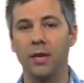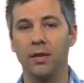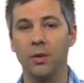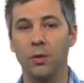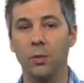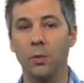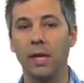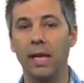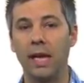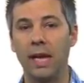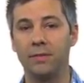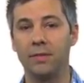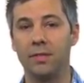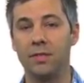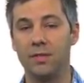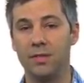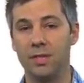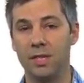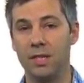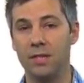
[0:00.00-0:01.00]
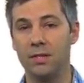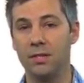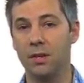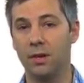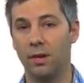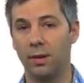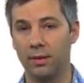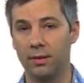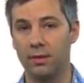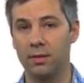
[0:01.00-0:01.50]
you will have a disease
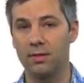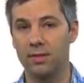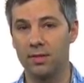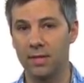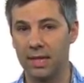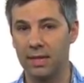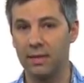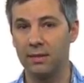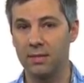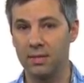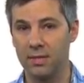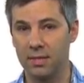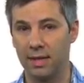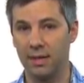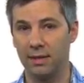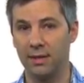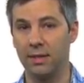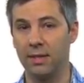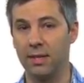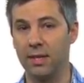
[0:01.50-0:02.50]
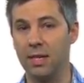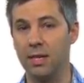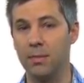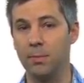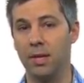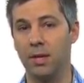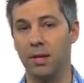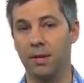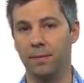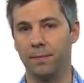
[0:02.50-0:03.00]
called sickle cell
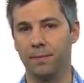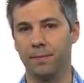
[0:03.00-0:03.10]
anemia.